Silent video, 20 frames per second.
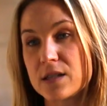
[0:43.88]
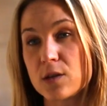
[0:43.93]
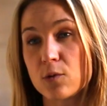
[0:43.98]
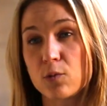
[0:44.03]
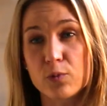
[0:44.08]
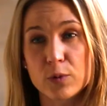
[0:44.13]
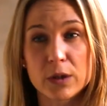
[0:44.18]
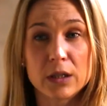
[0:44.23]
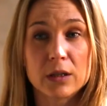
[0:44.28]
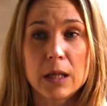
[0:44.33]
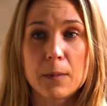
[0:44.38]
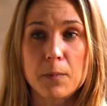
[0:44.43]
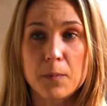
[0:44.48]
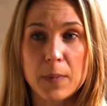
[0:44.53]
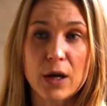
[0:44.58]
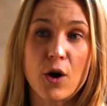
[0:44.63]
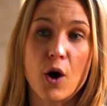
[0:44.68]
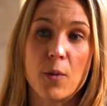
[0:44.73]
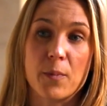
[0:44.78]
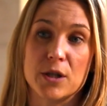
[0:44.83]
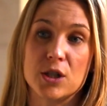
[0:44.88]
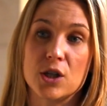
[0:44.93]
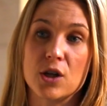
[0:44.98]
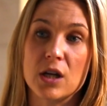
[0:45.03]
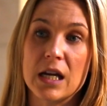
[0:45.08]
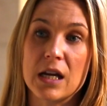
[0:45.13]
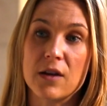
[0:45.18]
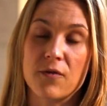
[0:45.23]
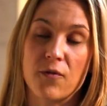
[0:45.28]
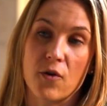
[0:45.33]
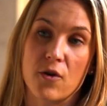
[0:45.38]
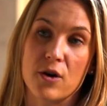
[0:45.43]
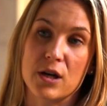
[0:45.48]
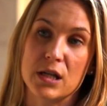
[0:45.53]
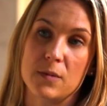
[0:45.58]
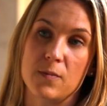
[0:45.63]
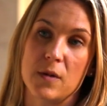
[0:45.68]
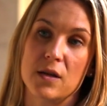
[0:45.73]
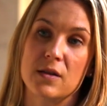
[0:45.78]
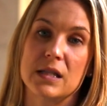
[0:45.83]
there's a really big opportunity for us
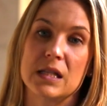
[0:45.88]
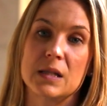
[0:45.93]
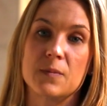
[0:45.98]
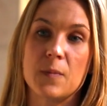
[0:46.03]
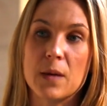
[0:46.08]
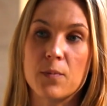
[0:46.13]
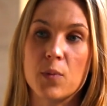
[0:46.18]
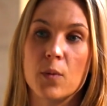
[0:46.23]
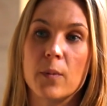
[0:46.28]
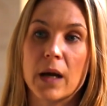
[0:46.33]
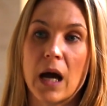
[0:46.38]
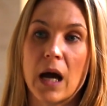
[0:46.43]
because as people